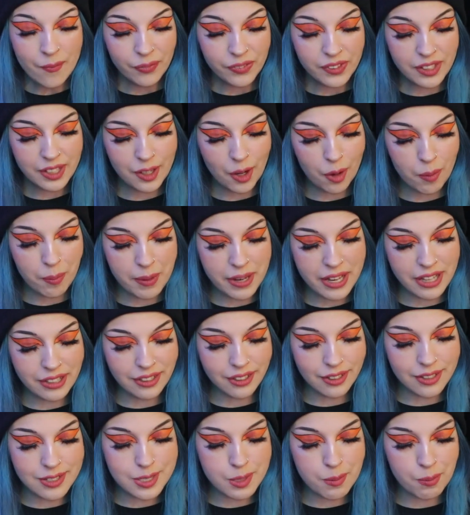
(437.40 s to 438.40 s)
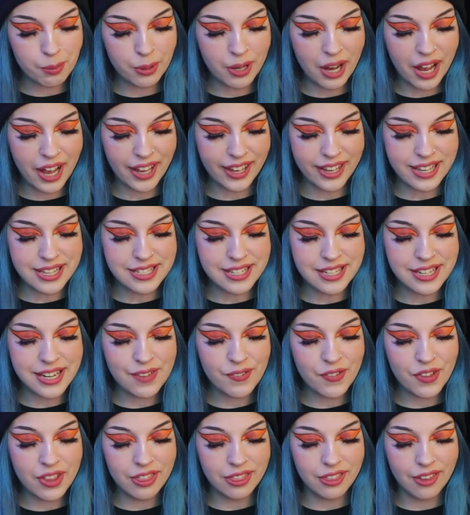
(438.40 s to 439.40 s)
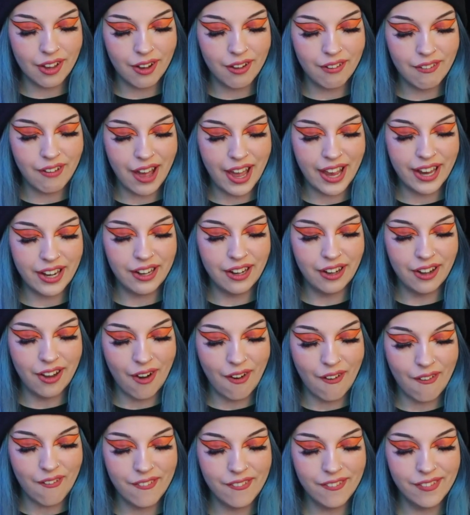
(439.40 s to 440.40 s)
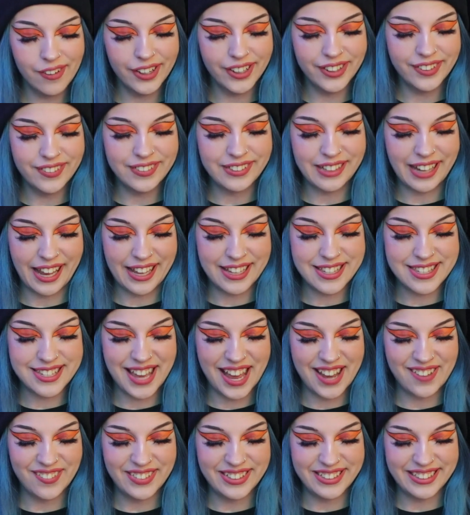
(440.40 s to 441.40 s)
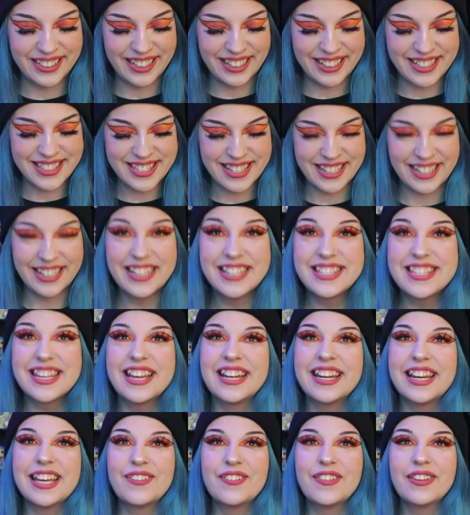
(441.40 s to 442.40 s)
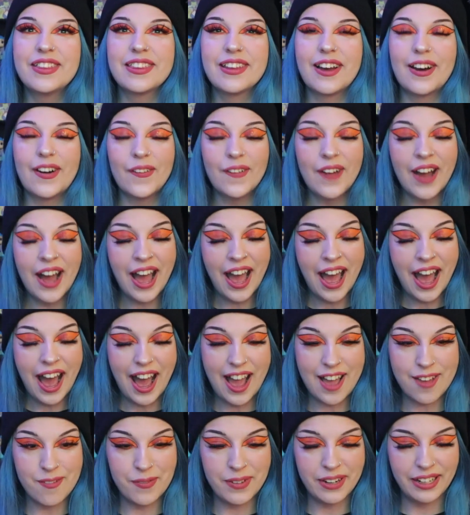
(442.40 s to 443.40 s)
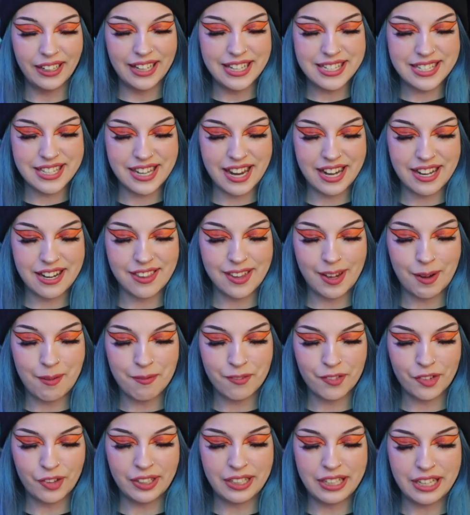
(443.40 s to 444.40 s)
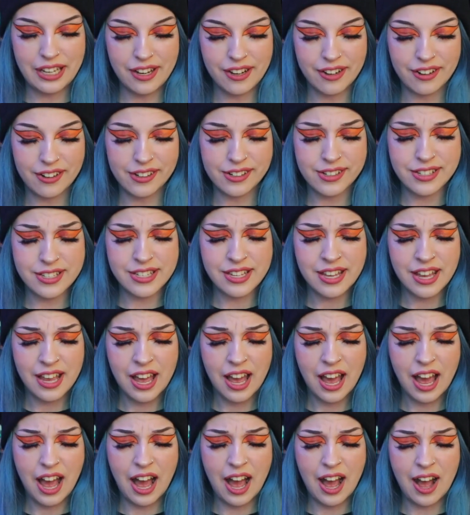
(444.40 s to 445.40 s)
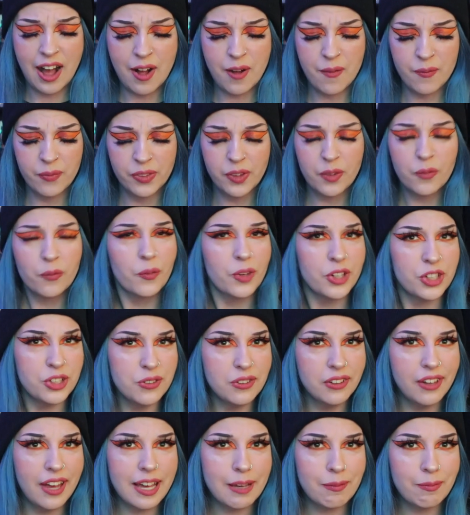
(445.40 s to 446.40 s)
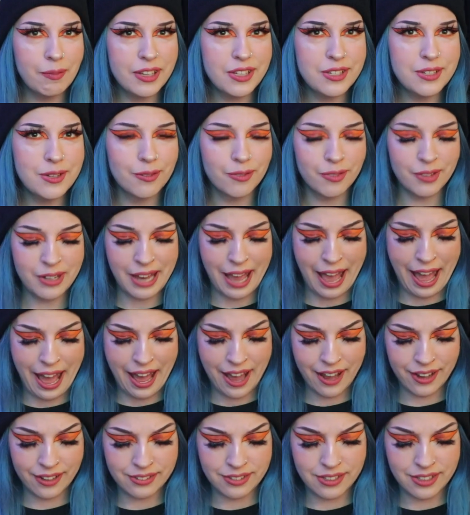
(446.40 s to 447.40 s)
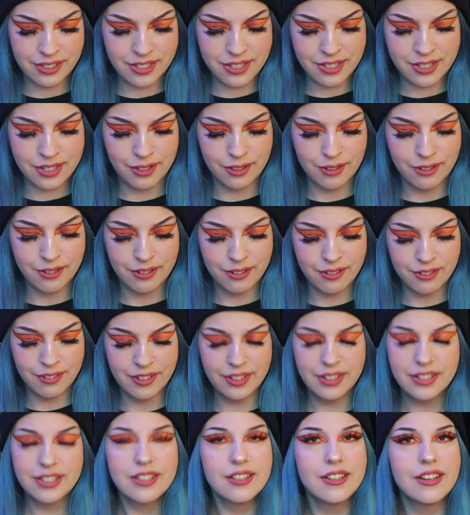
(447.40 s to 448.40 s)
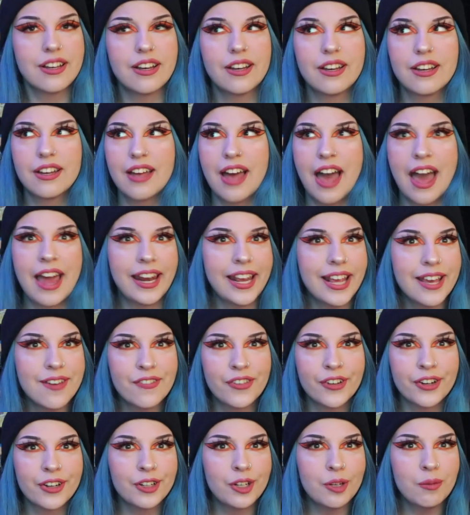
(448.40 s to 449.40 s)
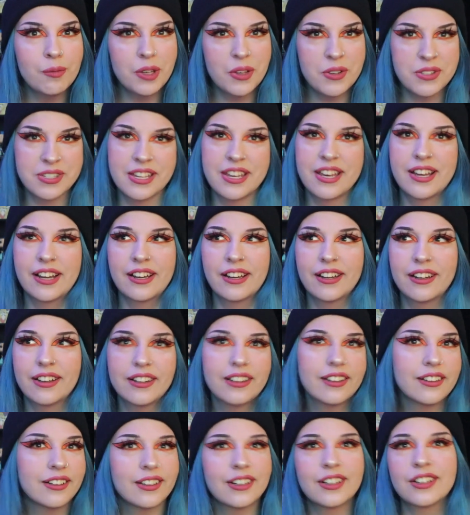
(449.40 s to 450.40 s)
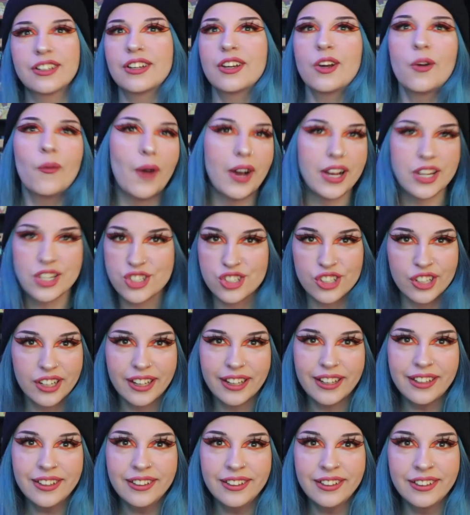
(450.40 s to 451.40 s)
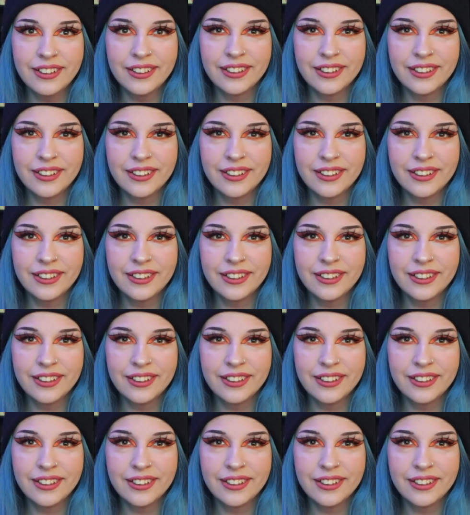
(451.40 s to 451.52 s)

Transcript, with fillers: you know, be a little surprised. And even though I know who Dance Gavin Dance is, and even though I've been listening to them for years, would you like me to react to any of their new music? Question.